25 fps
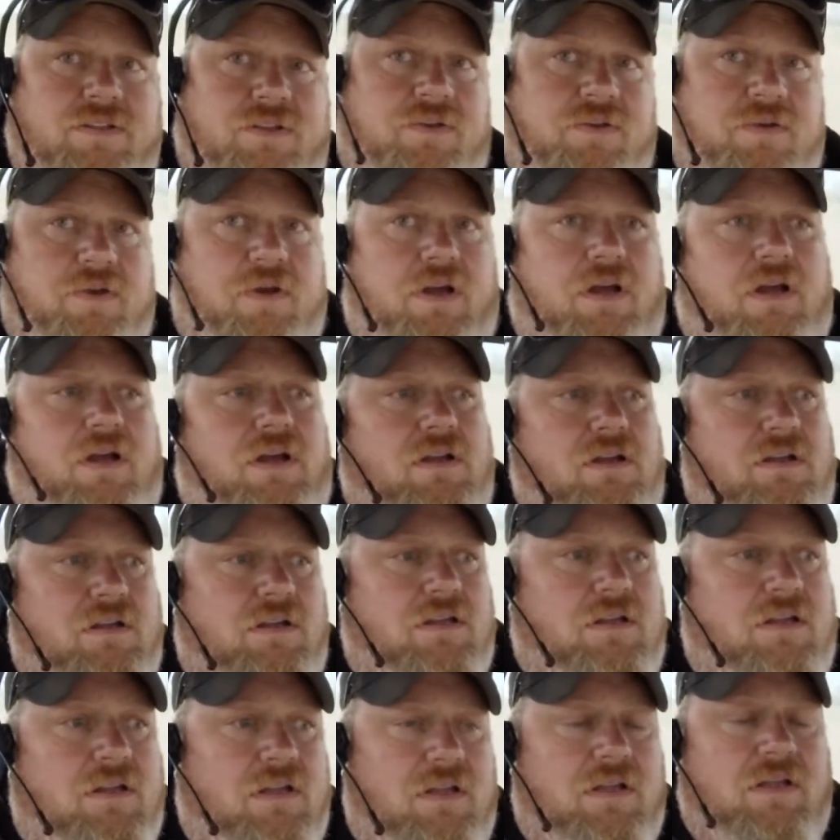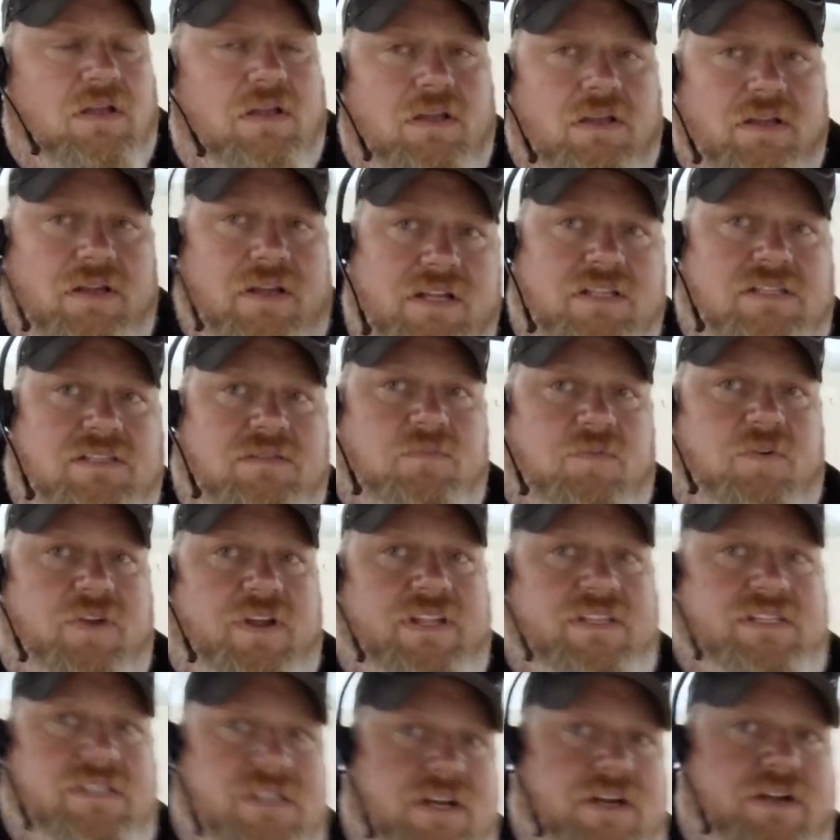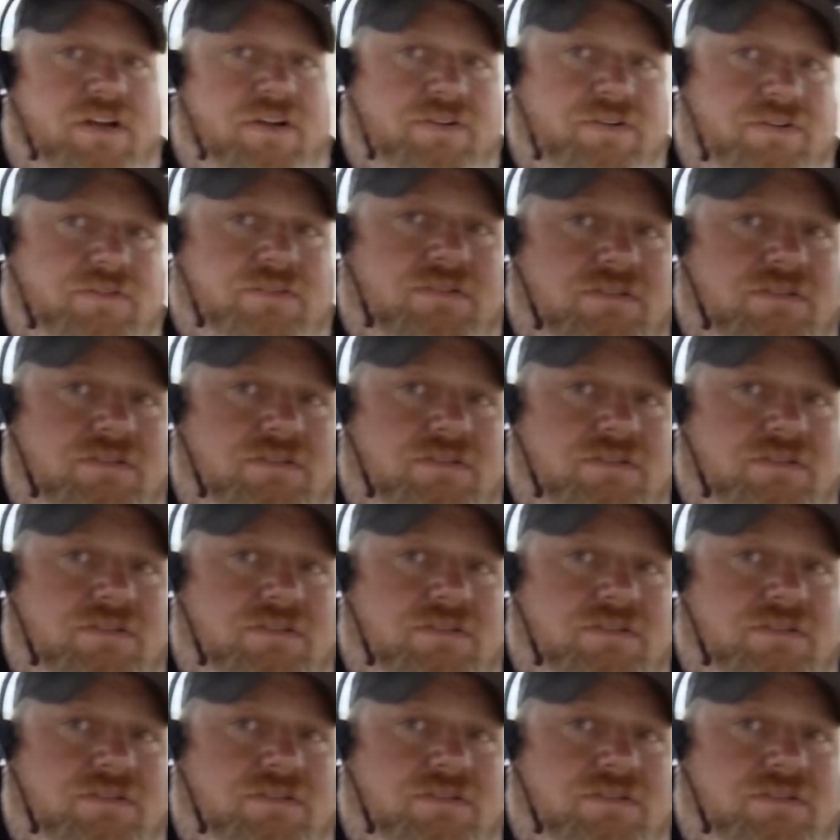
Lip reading: to get some wheat sowed.